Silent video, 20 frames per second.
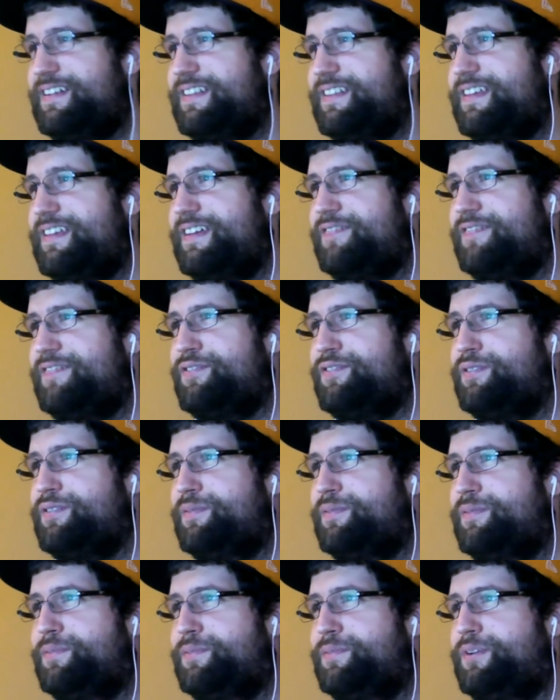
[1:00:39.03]
think I've scored the
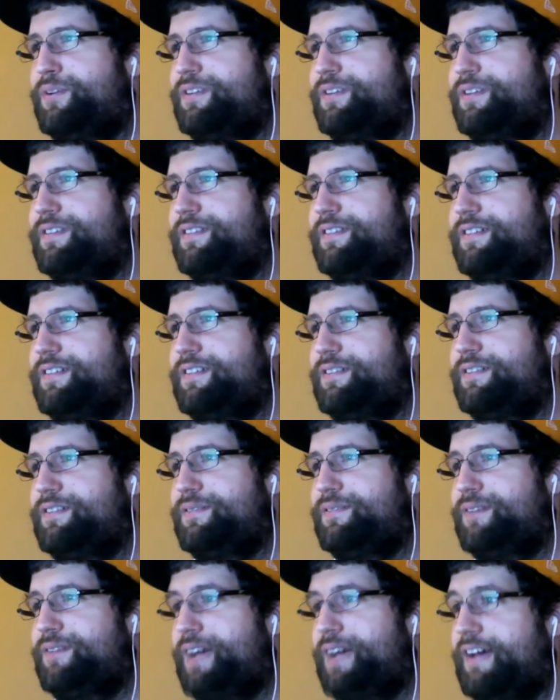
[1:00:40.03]
most points in the league
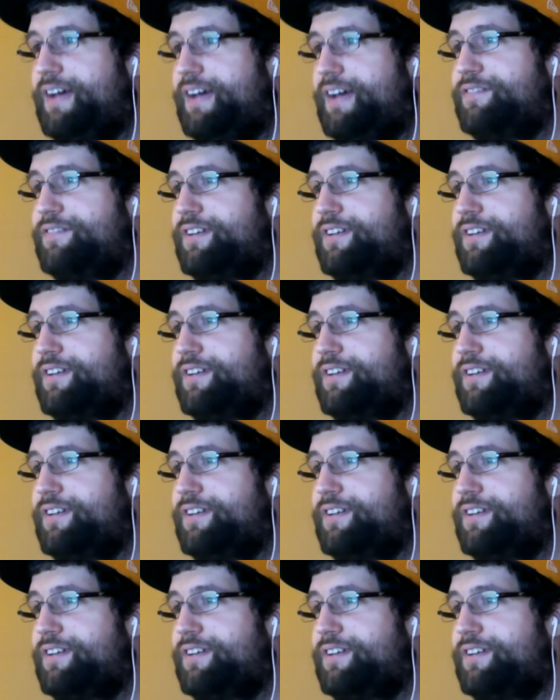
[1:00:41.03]
too. I have.